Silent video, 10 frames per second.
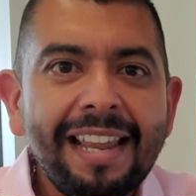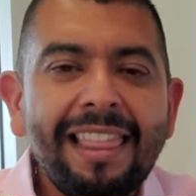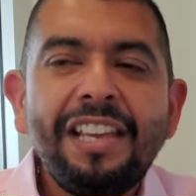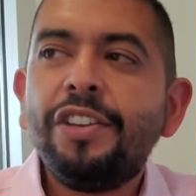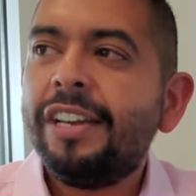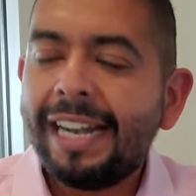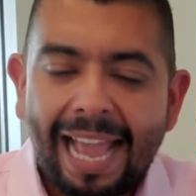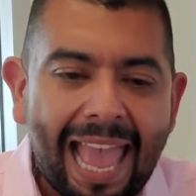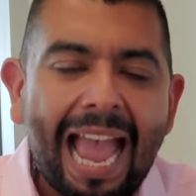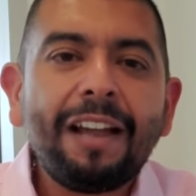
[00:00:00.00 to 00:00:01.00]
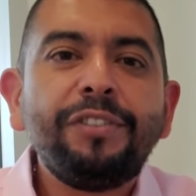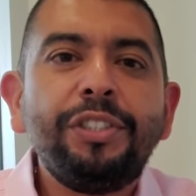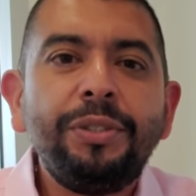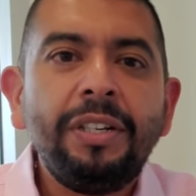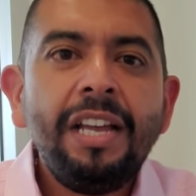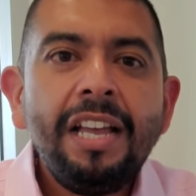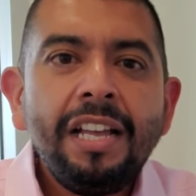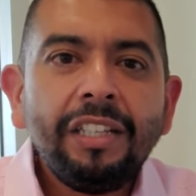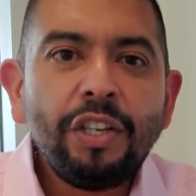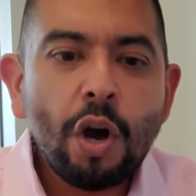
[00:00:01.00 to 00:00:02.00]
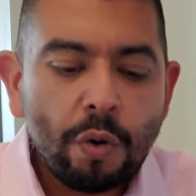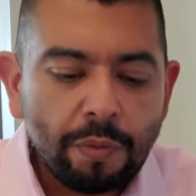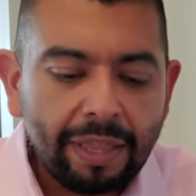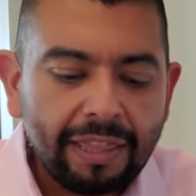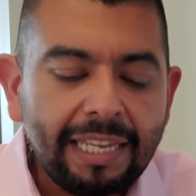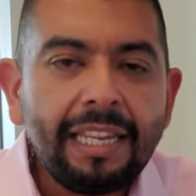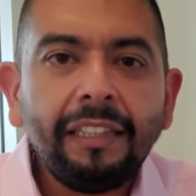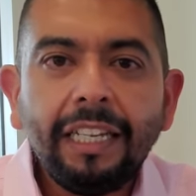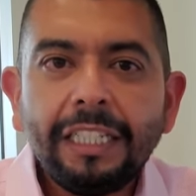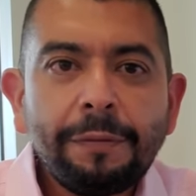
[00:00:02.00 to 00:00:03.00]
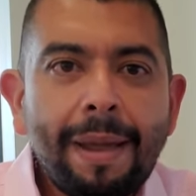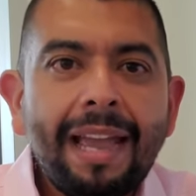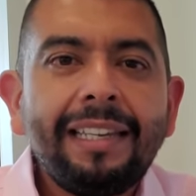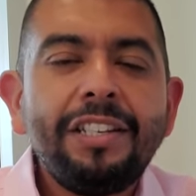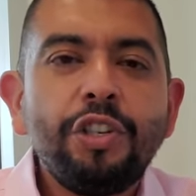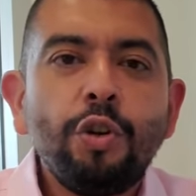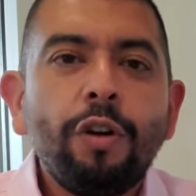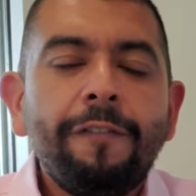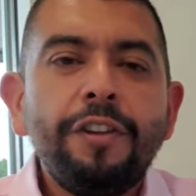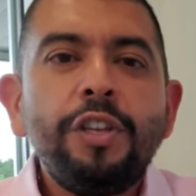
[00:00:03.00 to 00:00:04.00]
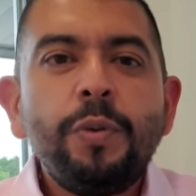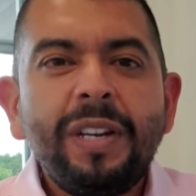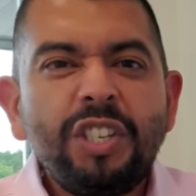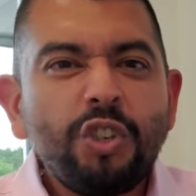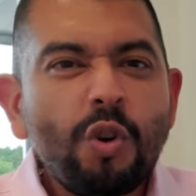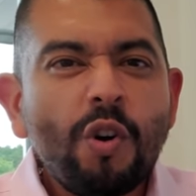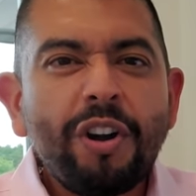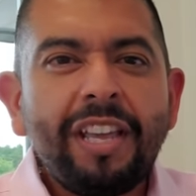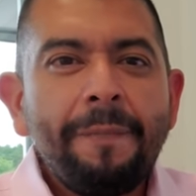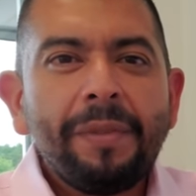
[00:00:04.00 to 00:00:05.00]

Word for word: I think you're gonna have to go with the Luxe package in order for you to enjoy